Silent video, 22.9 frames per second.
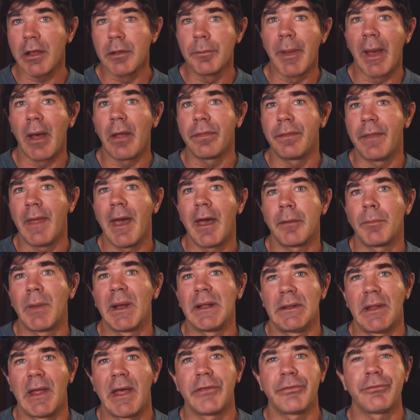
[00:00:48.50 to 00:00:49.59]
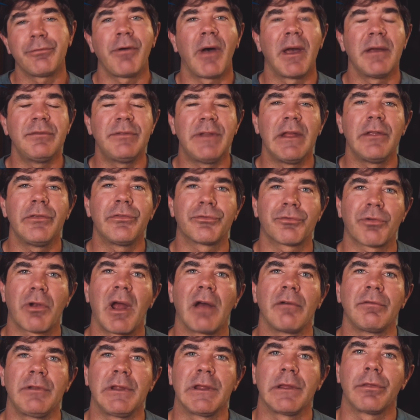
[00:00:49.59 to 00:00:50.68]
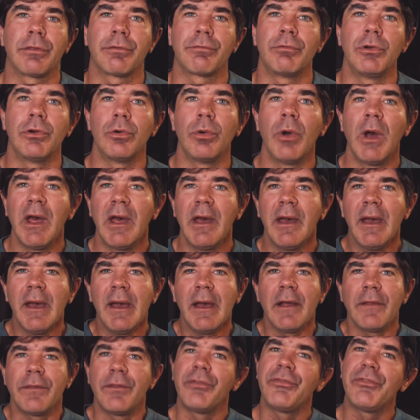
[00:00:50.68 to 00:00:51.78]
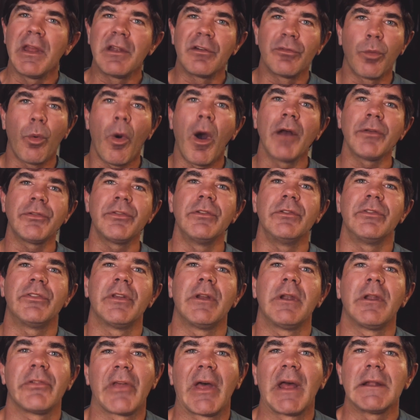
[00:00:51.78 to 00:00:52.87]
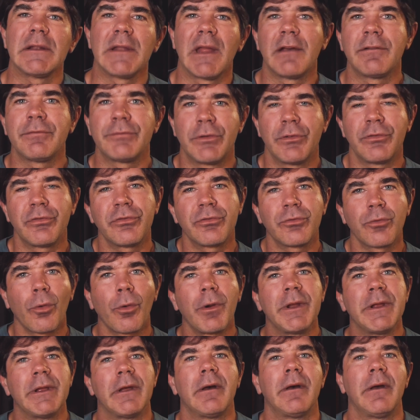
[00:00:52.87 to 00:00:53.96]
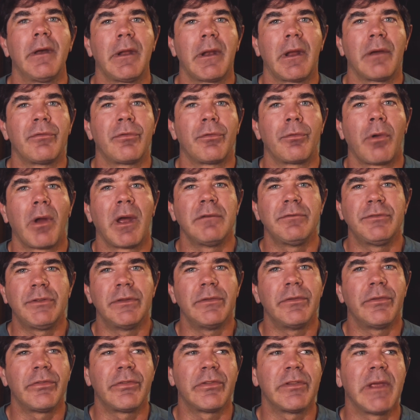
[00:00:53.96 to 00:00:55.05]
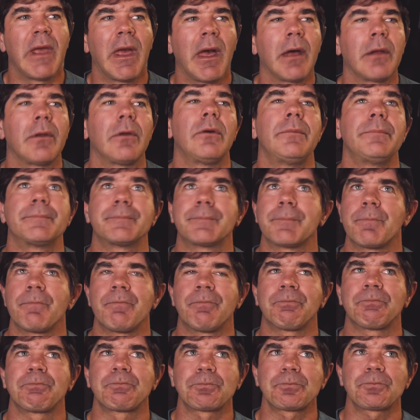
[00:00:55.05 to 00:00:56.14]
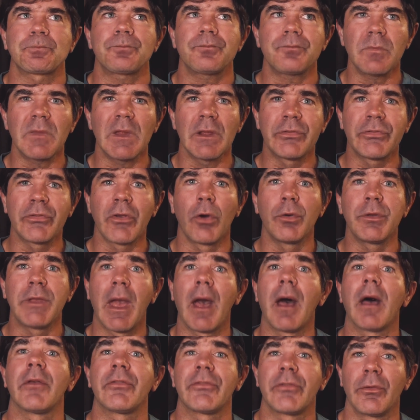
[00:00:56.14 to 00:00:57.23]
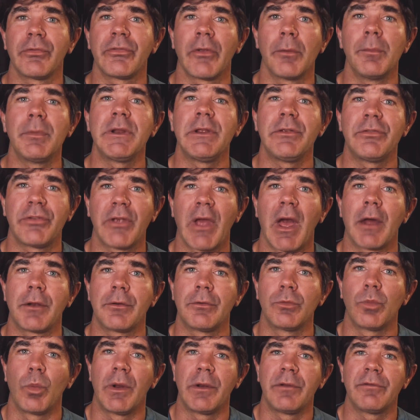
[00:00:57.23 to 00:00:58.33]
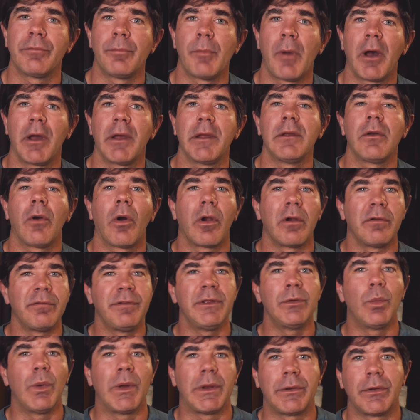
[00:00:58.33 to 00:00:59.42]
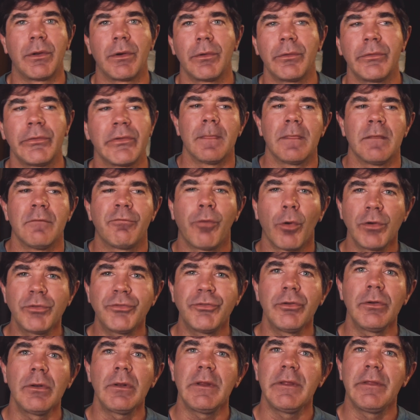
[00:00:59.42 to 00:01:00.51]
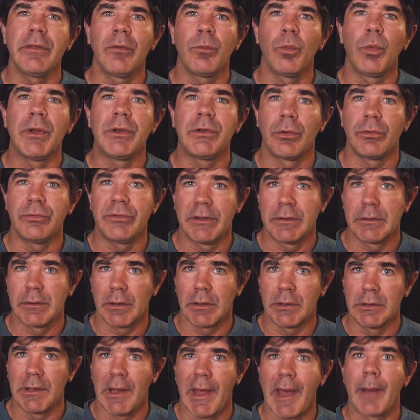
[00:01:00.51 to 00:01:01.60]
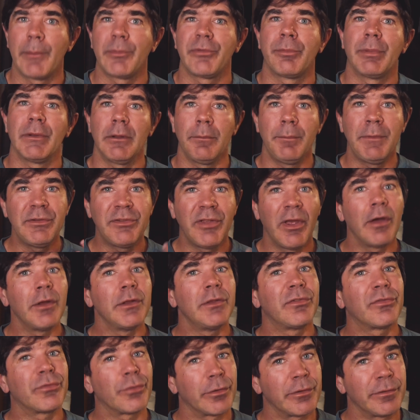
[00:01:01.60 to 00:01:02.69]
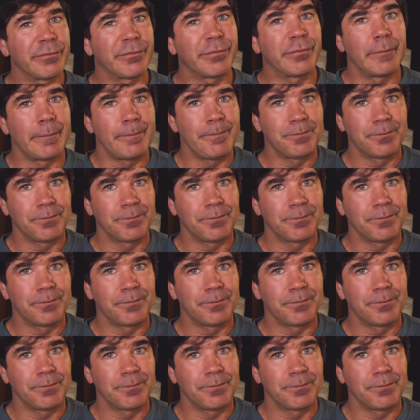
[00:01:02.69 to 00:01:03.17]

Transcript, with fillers: about that my last five days traveling through the state of Washington as I left Astoria and I've arrived in Seattle. So, yeah, so somebody shattered one of my RV windows. Fortunately, the window didn't collapse, but let me tell you sort of